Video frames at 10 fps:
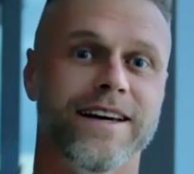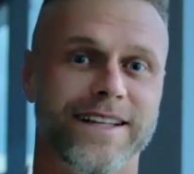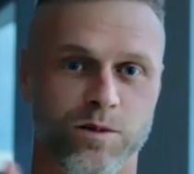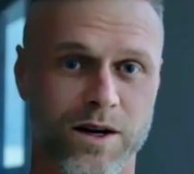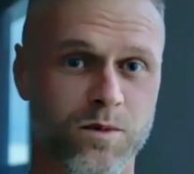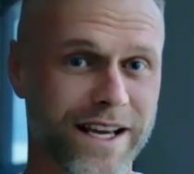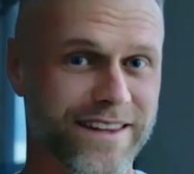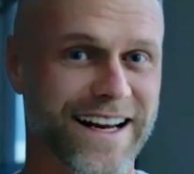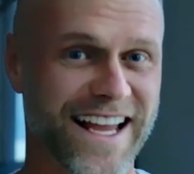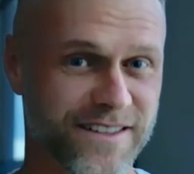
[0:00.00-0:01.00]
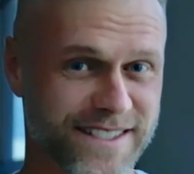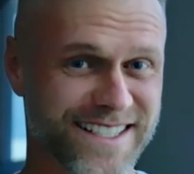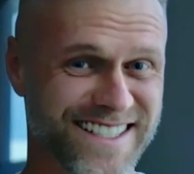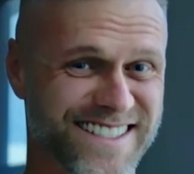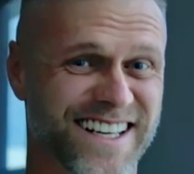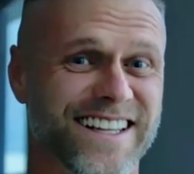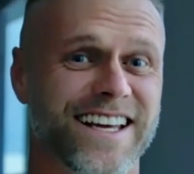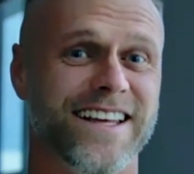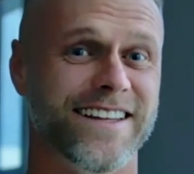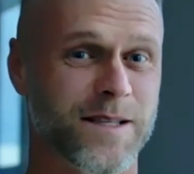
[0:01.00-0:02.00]
Now, one way that I have seen this done
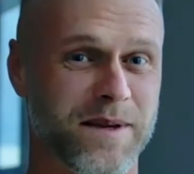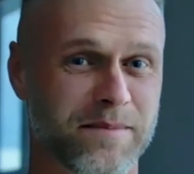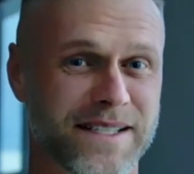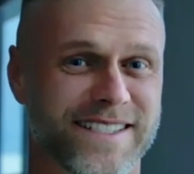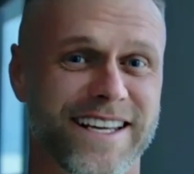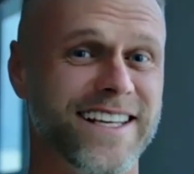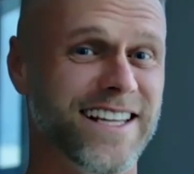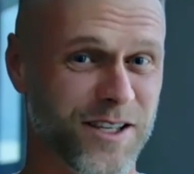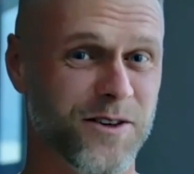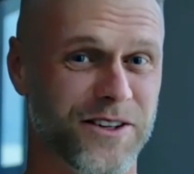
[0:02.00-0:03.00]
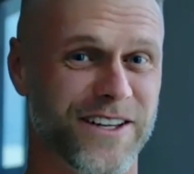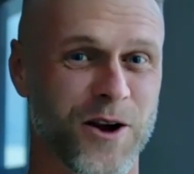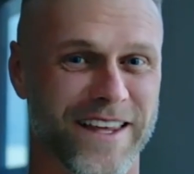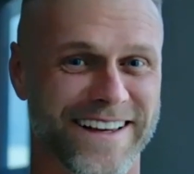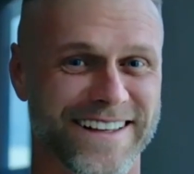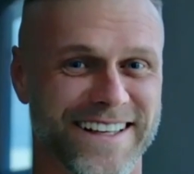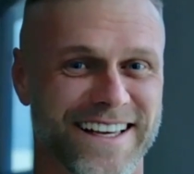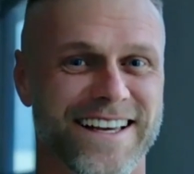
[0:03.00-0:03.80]
that has been particularly good, okay,